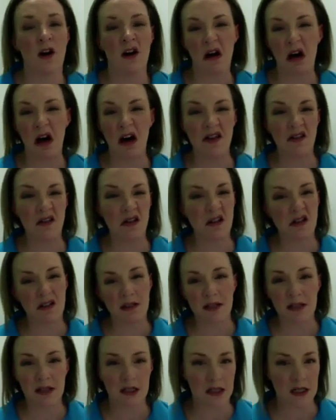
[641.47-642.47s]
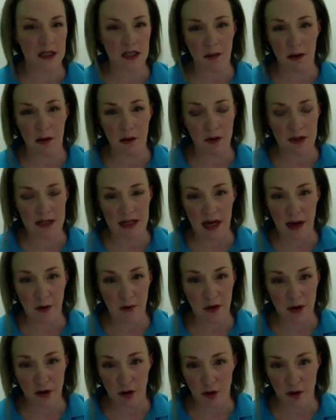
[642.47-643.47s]
I usually suggest to people start
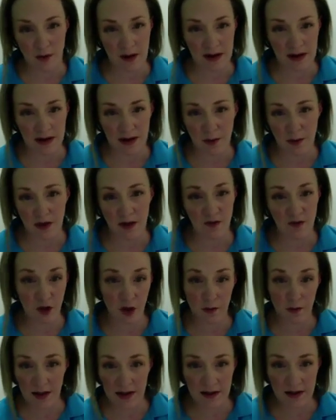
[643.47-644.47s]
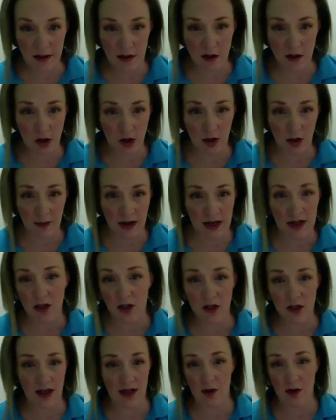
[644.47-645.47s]
with 2 minutes, but if 2 minutes is too
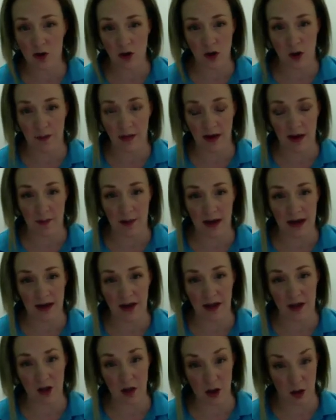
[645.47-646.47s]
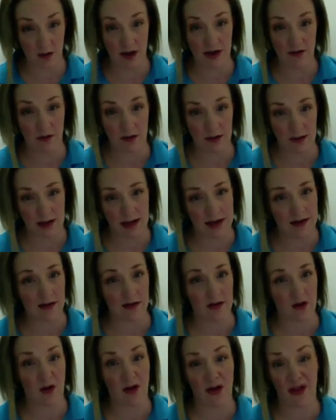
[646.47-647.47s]
much, then drop that back and do even less.
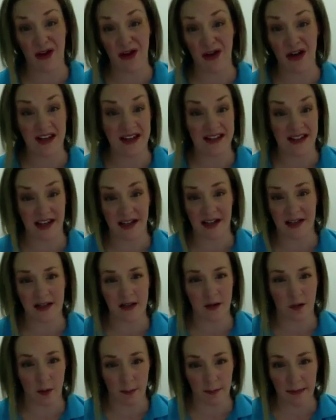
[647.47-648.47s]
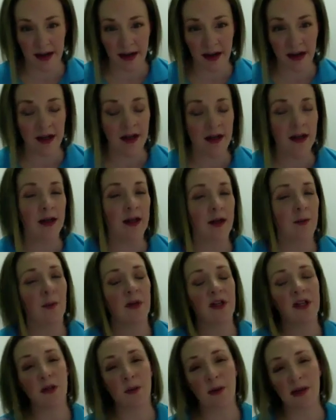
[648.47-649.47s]
So 30 seconds to a minute,
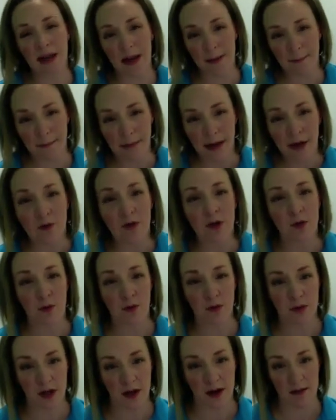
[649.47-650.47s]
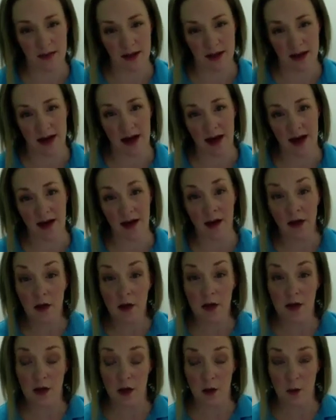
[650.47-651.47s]
but doing that multiple times a day
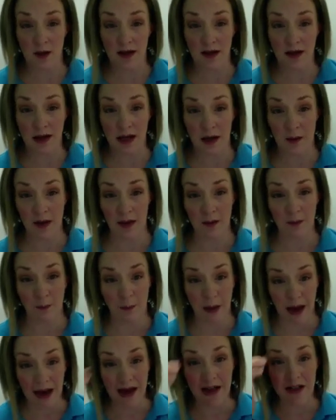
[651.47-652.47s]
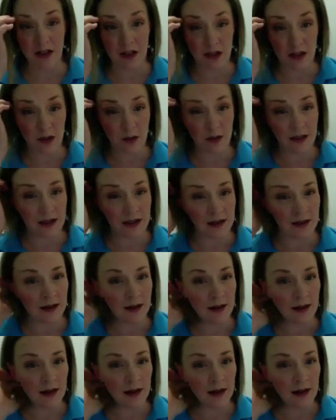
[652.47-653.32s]
so that when you're coming back to doing